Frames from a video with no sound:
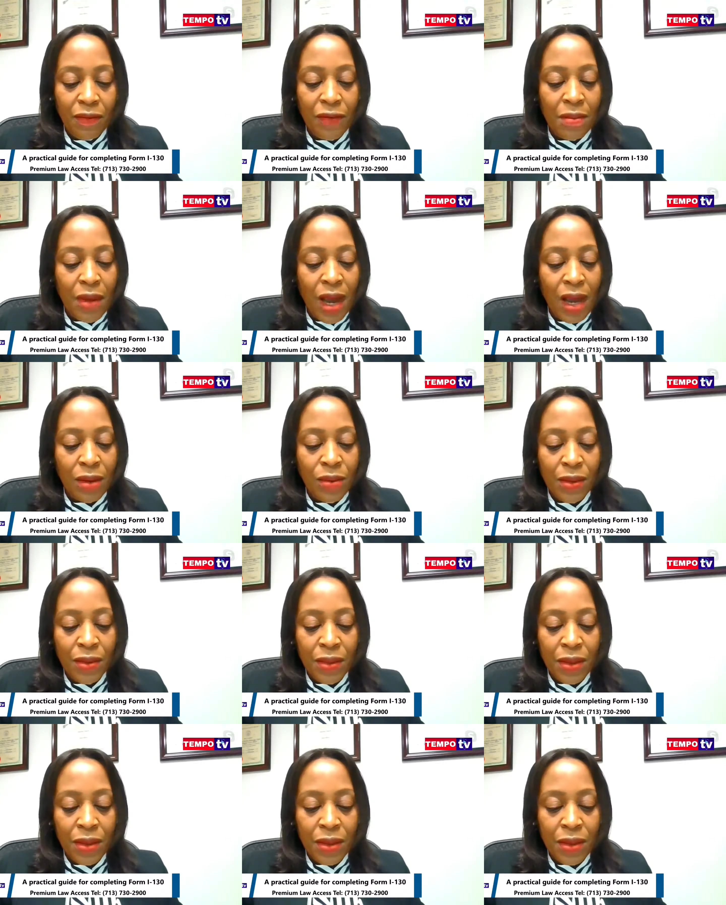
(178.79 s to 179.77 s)
Form
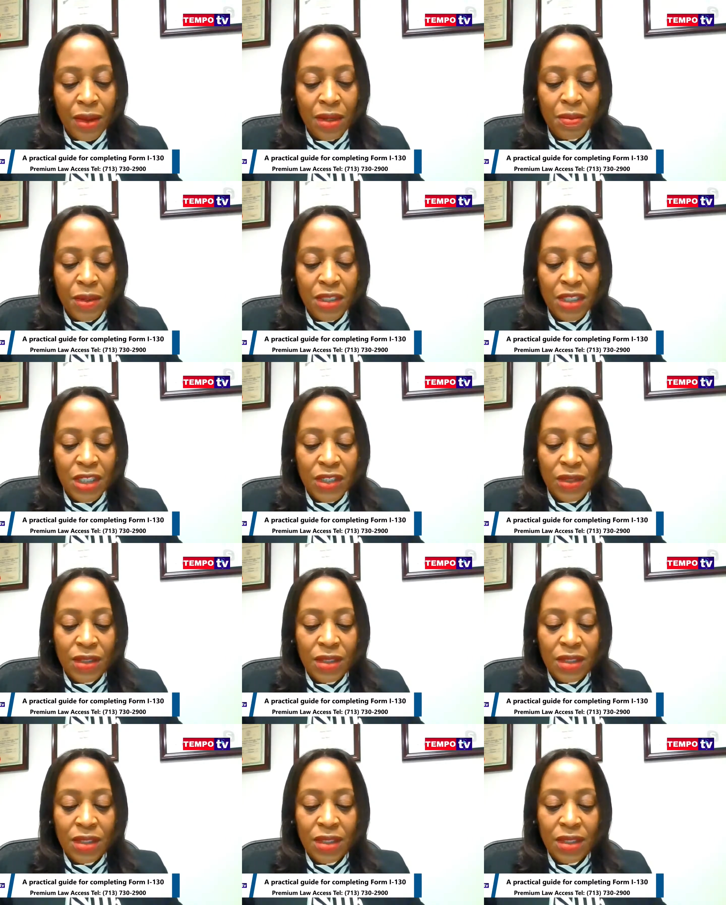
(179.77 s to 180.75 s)
I-130
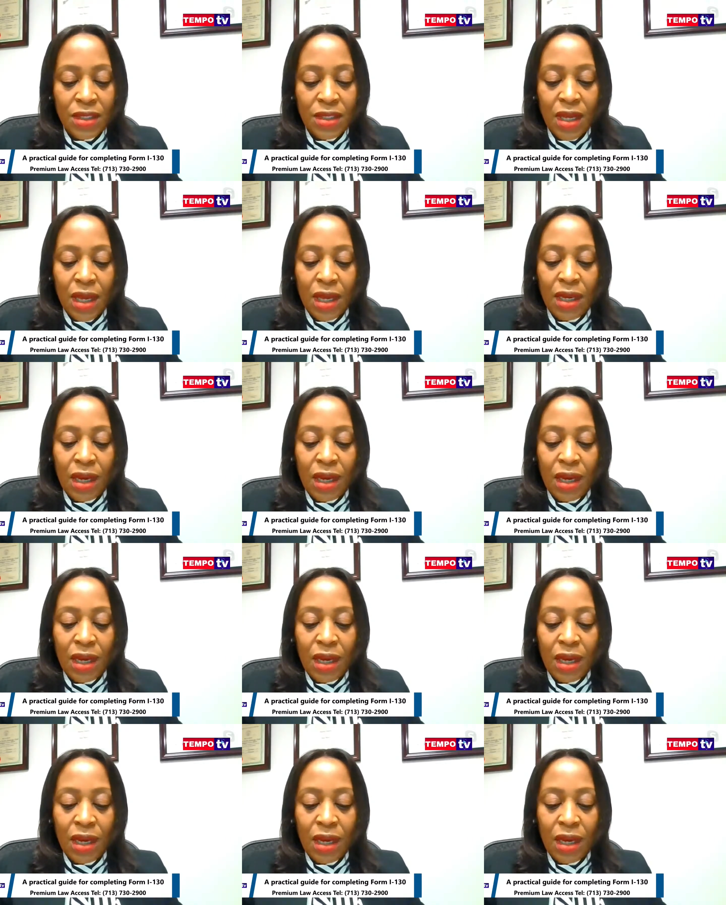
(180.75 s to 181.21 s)
petitions